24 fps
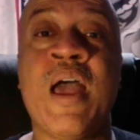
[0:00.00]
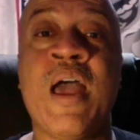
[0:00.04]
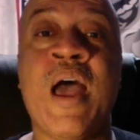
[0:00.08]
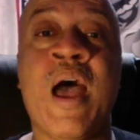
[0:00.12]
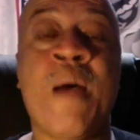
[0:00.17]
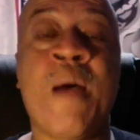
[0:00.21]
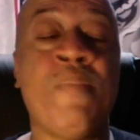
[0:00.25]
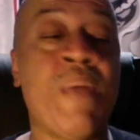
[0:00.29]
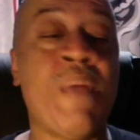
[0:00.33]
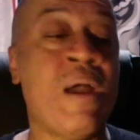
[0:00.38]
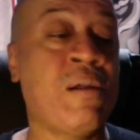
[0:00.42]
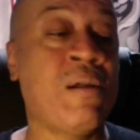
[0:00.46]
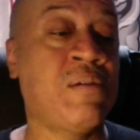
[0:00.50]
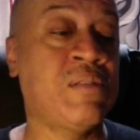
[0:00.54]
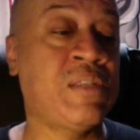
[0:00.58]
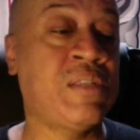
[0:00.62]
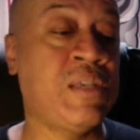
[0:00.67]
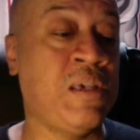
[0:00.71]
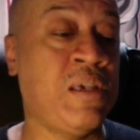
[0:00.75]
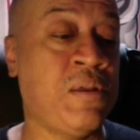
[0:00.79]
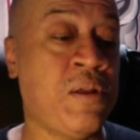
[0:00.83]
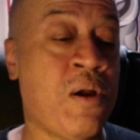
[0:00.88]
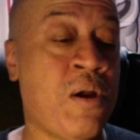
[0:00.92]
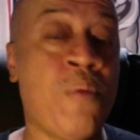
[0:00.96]
I'm not going to
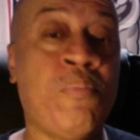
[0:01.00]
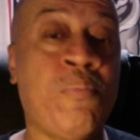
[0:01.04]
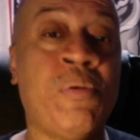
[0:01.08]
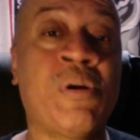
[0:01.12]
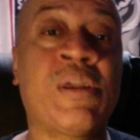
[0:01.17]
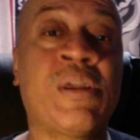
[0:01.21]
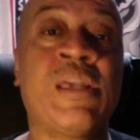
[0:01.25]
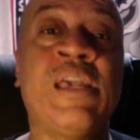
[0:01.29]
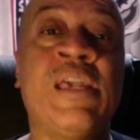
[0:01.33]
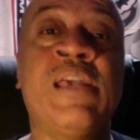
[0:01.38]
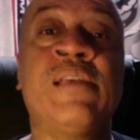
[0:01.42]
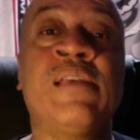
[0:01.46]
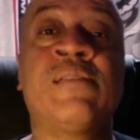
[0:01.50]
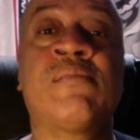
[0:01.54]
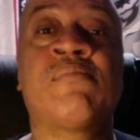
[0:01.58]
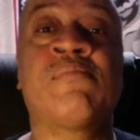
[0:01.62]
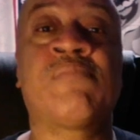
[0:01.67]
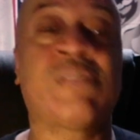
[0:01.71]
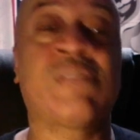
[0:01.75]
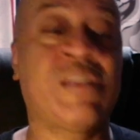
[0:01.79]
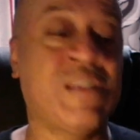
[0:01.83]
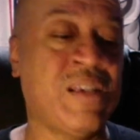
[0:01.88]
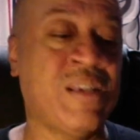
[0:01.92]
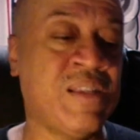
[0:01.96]
tell the whole book is
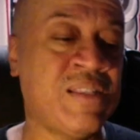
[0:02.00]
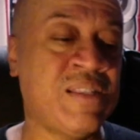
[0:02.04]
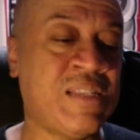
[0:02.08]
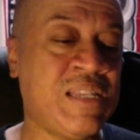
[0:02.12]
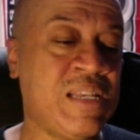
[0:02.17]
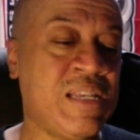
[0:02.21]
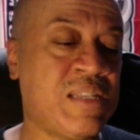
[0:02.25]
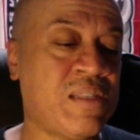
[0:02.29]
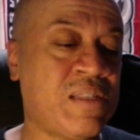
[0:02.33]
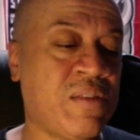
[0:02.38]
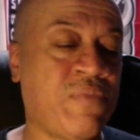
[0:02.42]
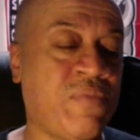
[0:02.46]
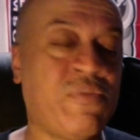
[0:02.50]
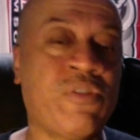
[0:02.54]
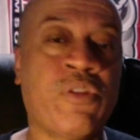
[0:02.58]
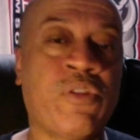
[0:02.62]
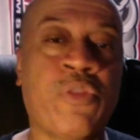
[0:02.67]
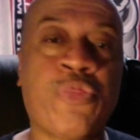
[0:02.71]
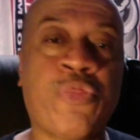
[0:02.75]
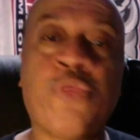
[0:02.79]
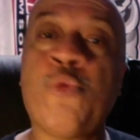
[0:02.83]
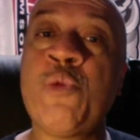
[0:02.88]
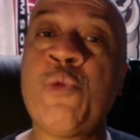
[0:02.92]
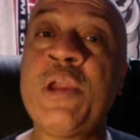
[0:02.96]
consists of
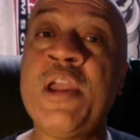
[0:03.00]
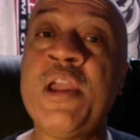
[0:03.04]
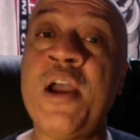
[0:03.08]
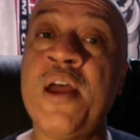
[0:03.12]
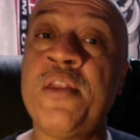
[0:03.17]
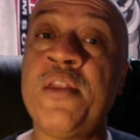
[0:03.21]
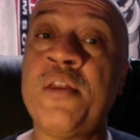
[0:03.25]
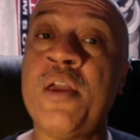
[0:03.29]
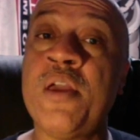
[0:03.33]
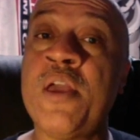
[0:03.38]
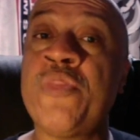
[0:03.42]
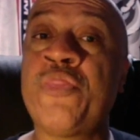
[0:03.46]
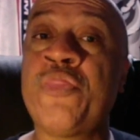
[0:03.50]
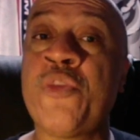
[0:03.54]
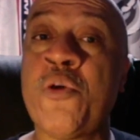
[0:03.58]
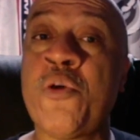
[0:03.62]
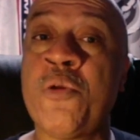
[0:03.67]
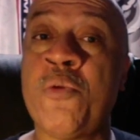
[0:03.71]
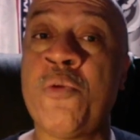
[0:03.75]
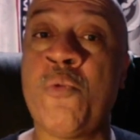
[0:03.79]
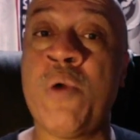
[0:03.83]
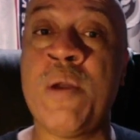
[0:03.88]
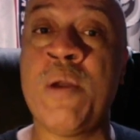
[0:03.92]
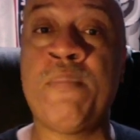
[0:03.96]

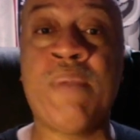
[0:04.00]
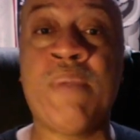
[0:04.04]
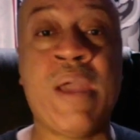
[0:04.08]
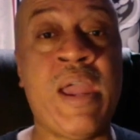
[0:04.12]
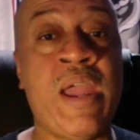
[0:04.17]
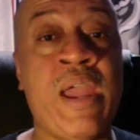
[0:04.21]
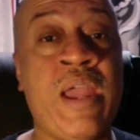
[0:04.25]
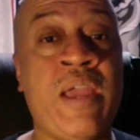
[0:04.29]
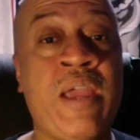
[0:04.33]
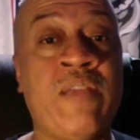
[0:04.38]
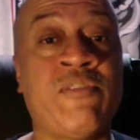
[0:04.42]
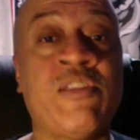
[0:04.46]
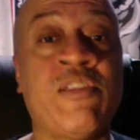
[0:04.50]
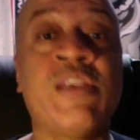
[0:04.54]
331 page.